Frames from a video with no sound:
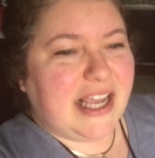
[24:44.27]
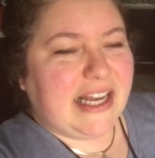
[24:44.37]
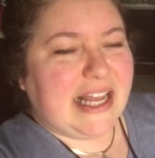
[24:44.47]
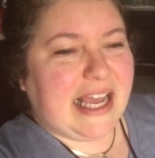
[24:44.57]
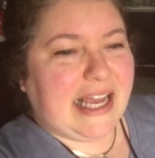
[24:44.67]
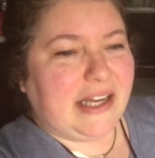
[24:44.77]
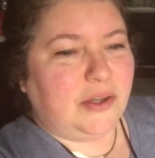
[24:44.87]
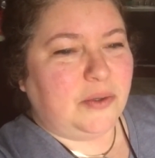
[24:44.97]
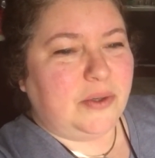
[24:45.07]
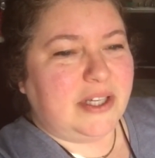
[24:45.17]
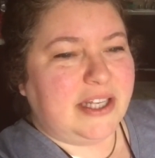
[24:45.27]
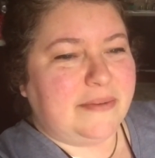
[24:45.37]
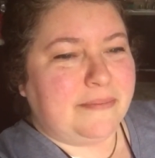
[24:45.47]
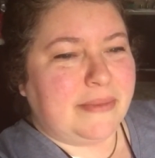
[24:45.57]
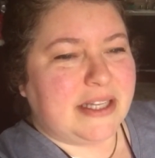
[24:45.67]
and how
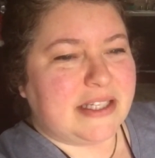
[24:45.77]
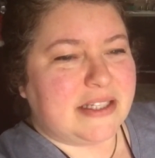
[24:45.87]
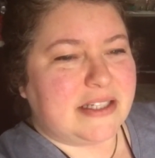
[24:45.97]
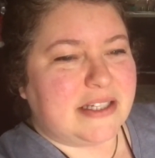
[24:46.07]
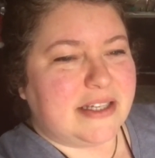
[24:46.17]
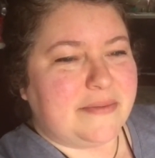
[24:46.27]
it must